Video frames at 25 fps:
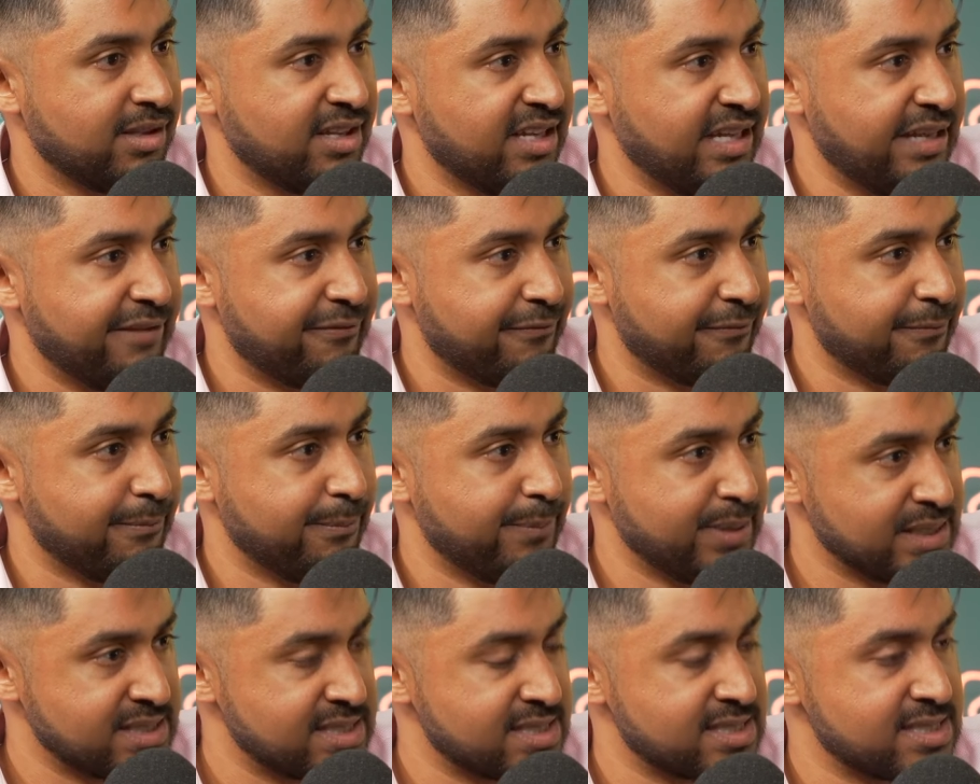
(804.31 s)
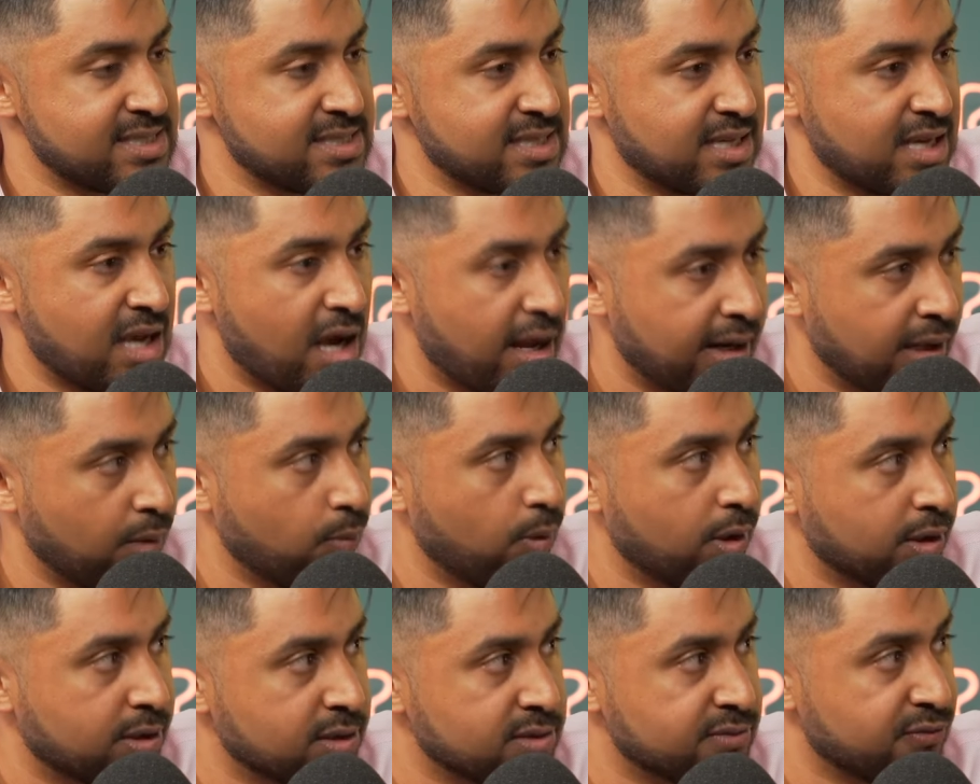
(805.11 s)
if businesses are cutting
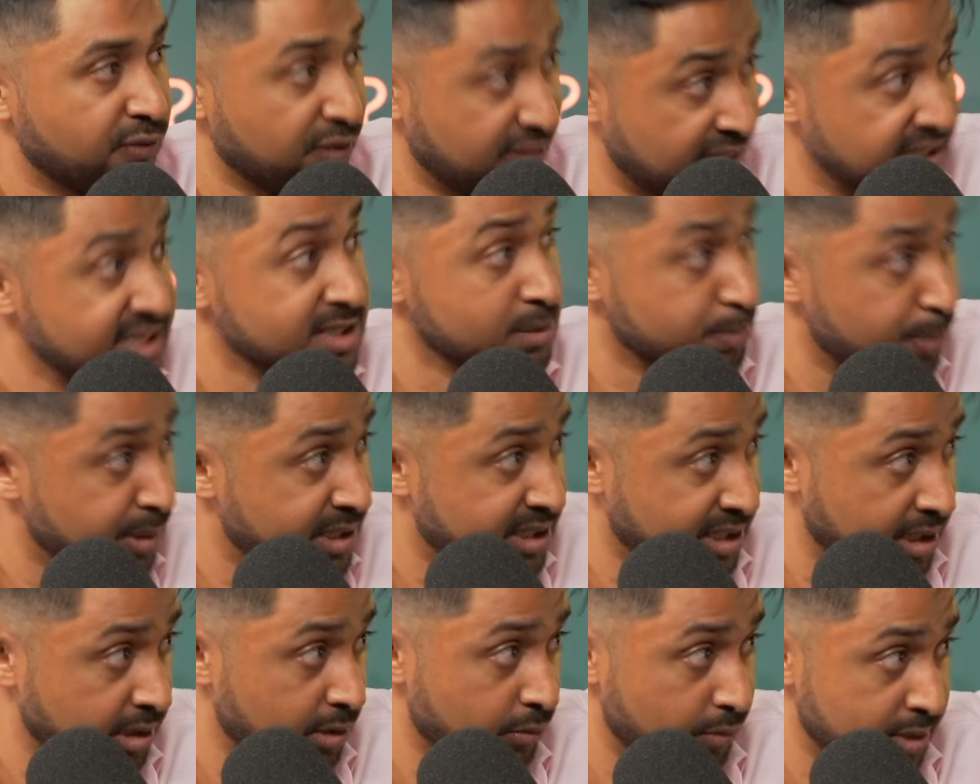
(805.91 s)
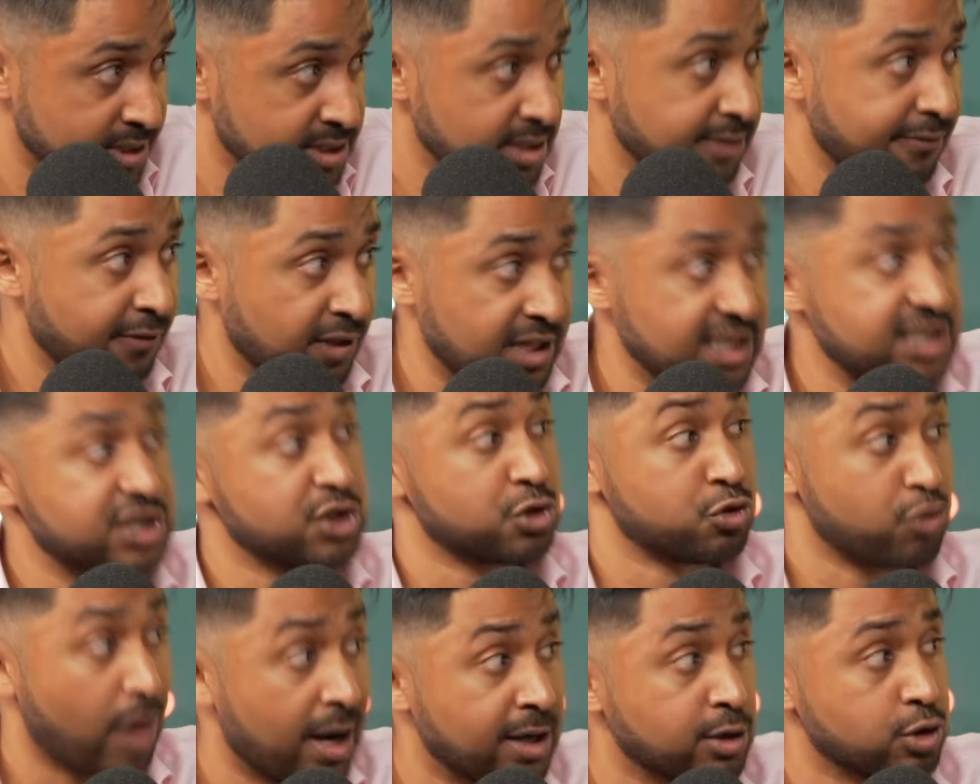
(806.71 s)
workers for this particular reason, for this
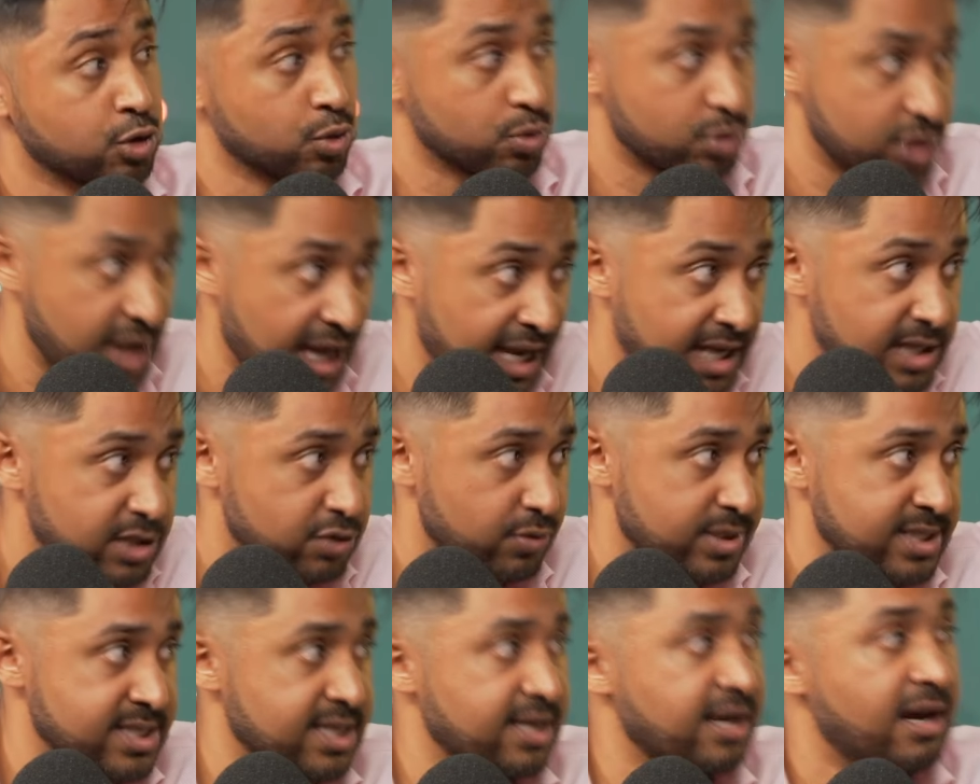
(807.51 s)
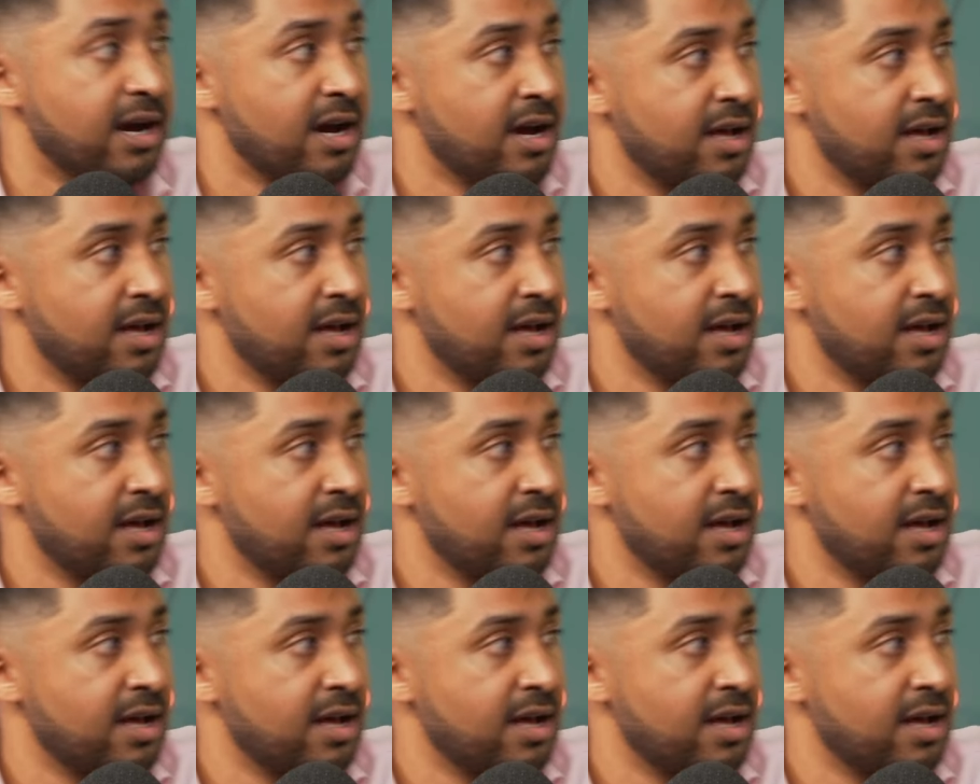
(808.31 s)
structural change reason,